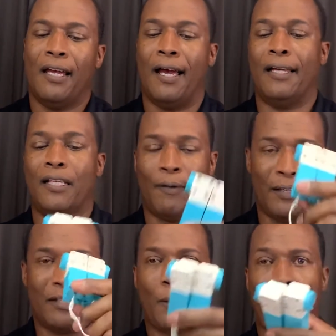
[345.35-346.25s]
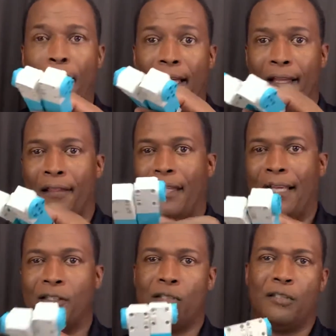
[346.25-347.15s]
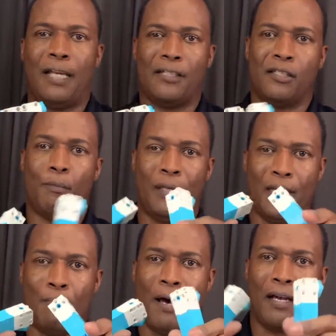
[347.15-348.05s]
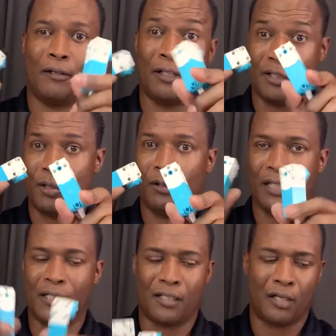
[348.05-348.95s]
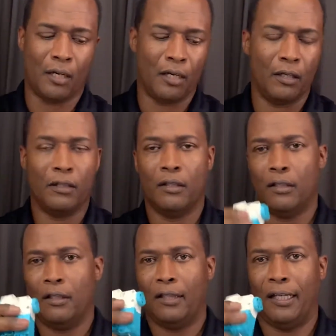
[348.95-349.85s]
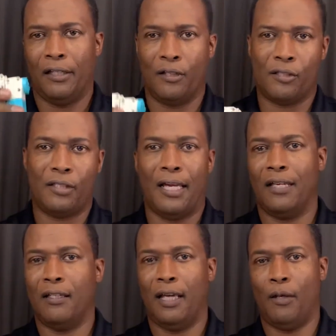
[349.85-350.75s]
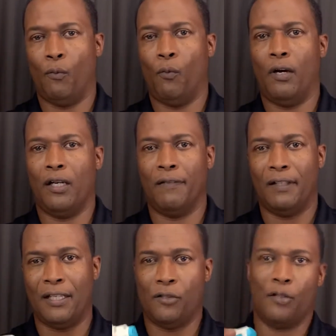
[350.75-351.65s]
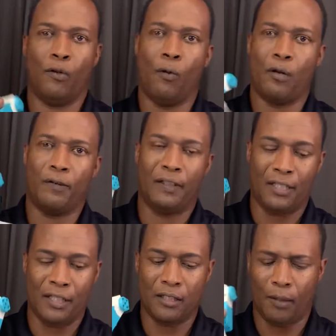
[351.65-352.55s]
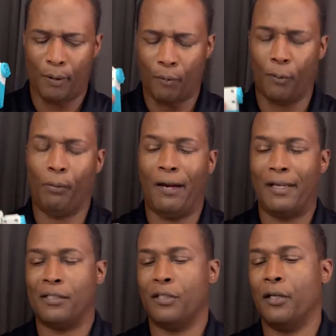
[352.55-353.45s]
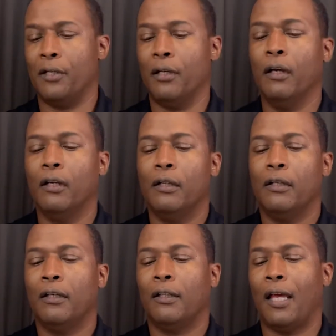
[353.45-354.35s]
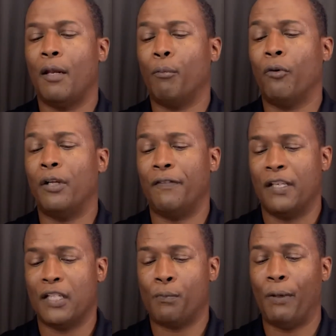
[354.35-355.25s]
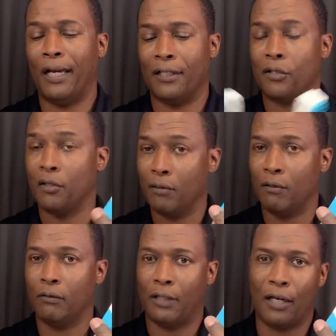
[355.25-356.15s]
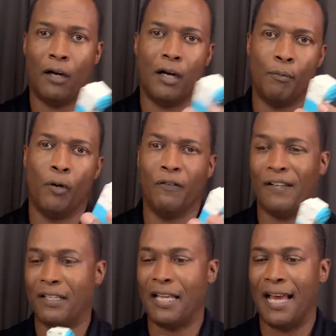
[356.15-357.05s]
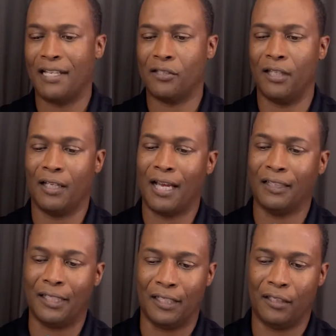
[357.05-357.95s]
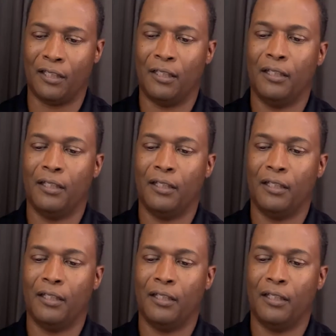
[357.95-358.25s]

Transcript: anyway, that's the medium model. You get 2 of these in your set, and 1 of these you can order. These a little bit more pricier than previous, but they are more fantastic, I think,